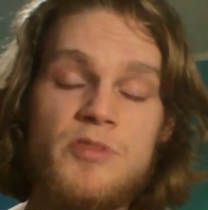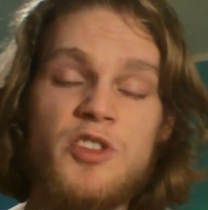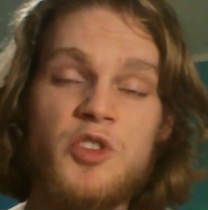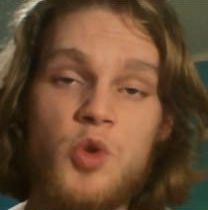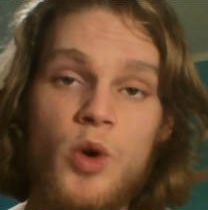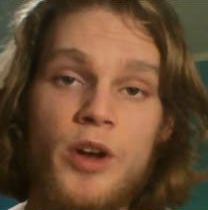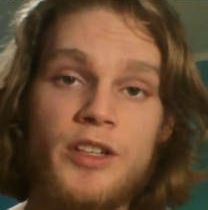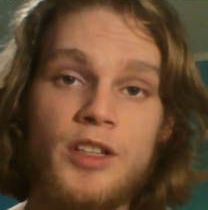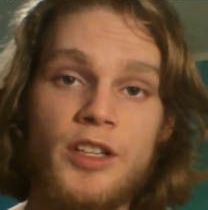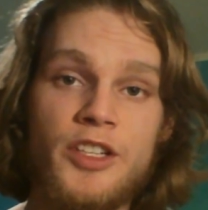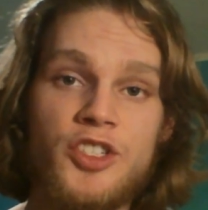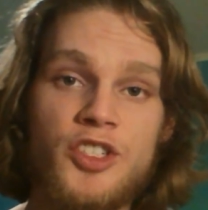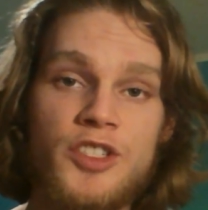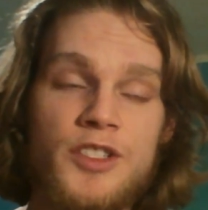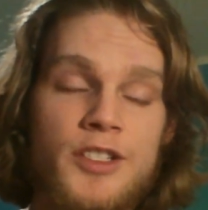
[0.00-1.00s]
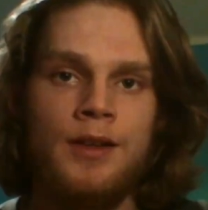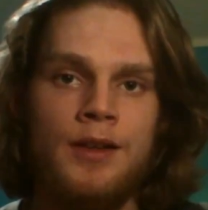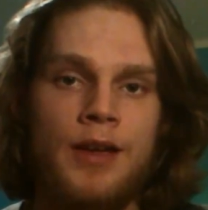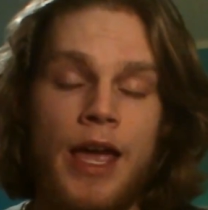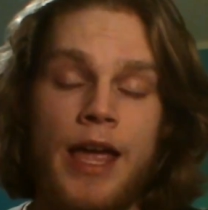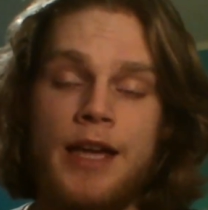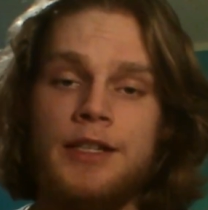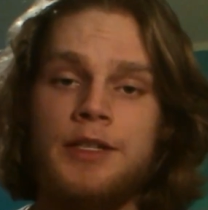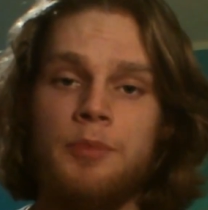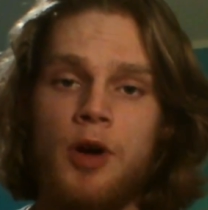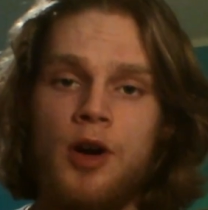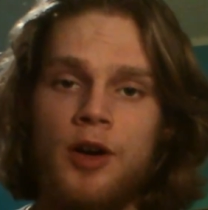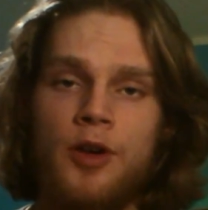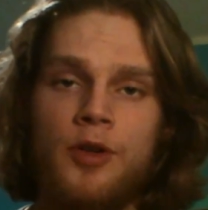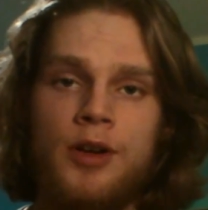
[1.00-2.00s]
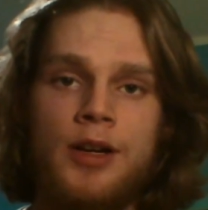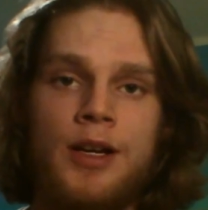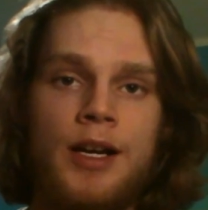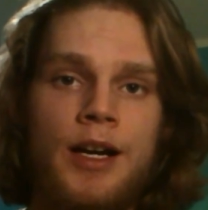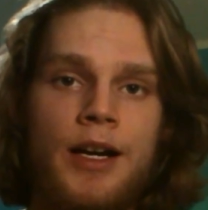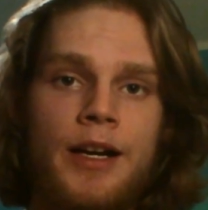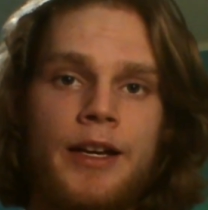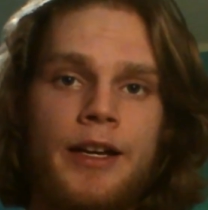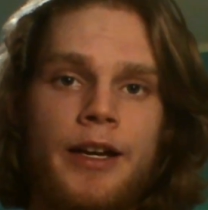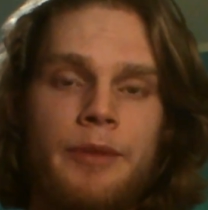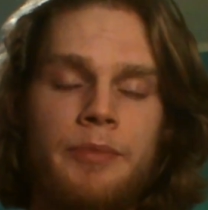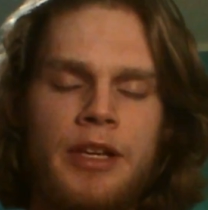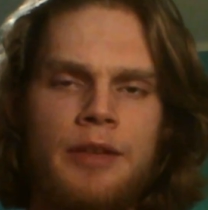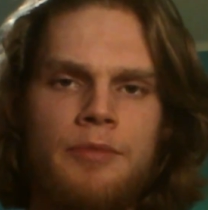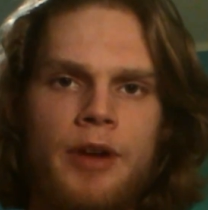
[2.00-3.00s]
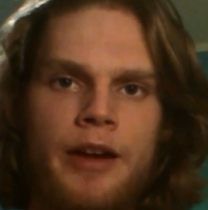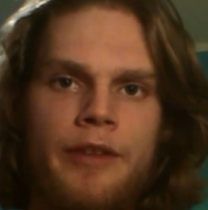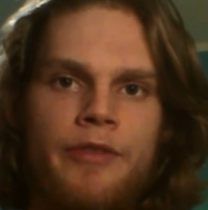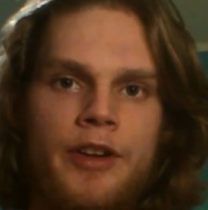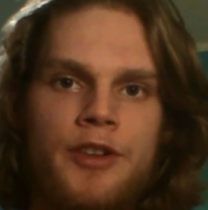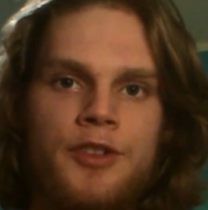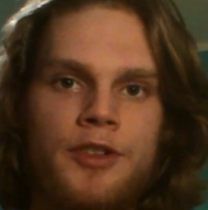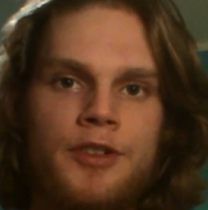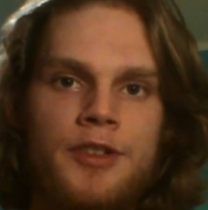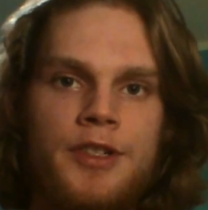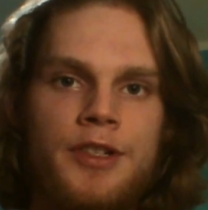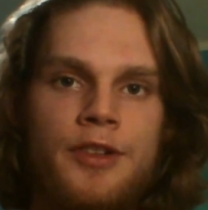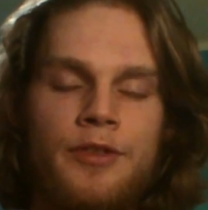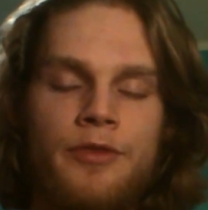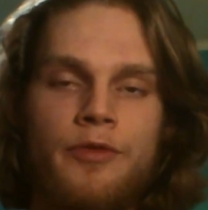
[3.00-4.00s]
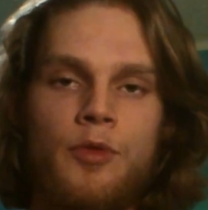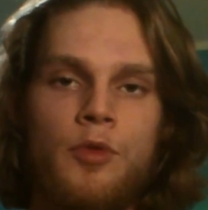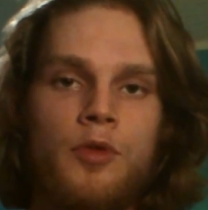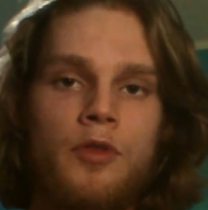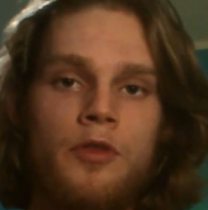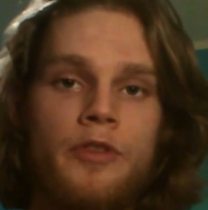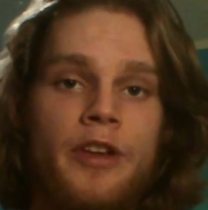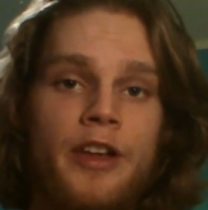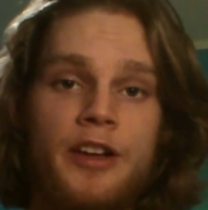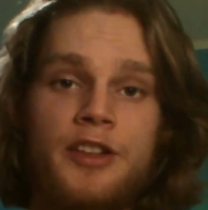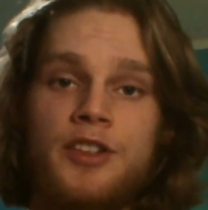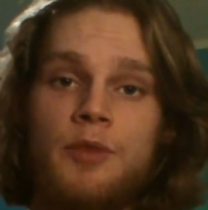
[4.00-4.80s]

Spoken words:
It's quite delicious. And tomorrow I begin my adventures for the next